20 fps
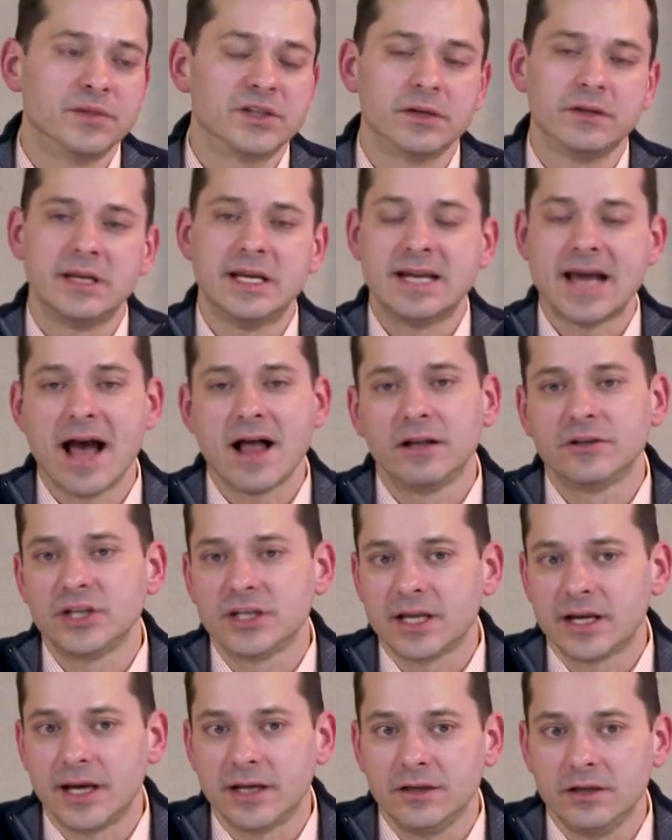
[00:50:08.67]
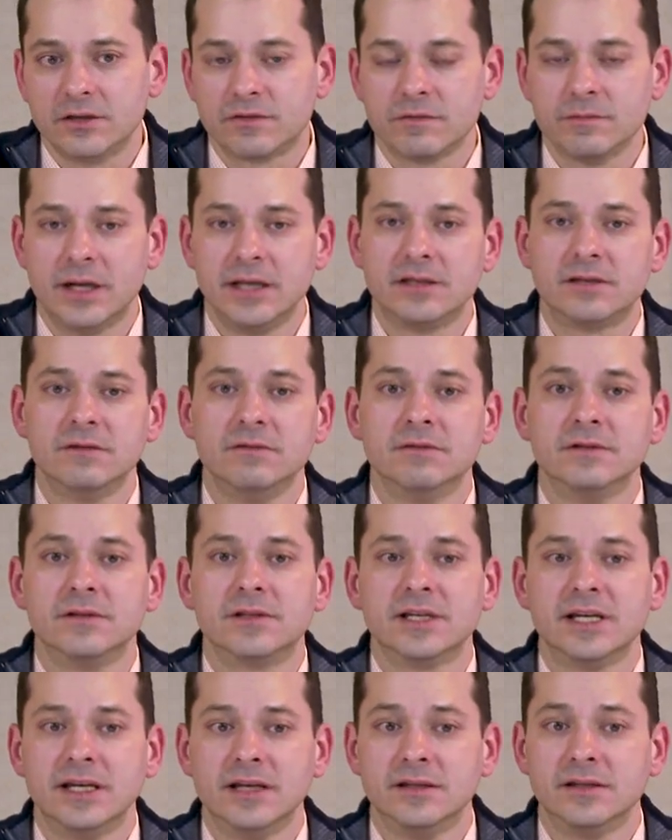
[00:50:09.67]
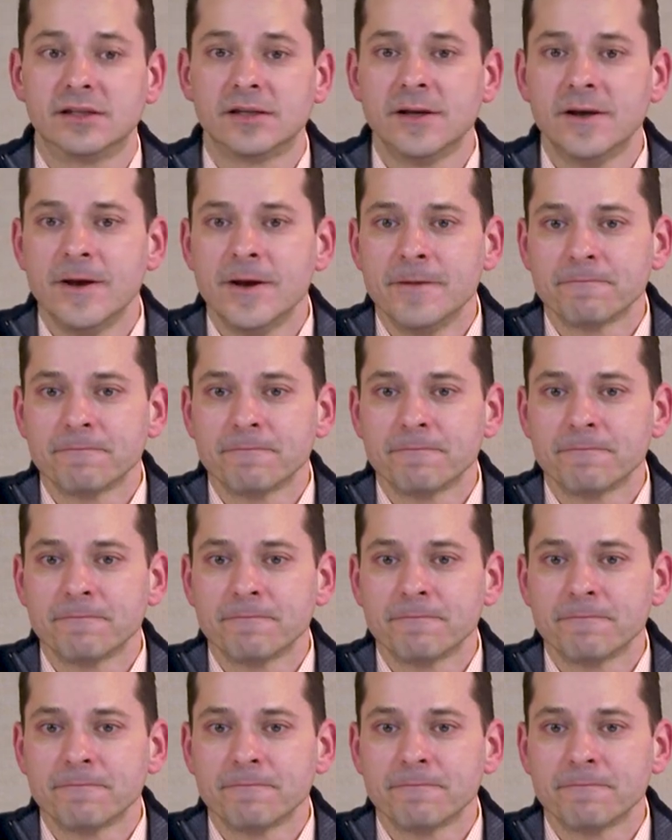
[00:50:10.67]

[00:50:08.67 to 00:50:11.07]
So the analogy that I'd use for my students is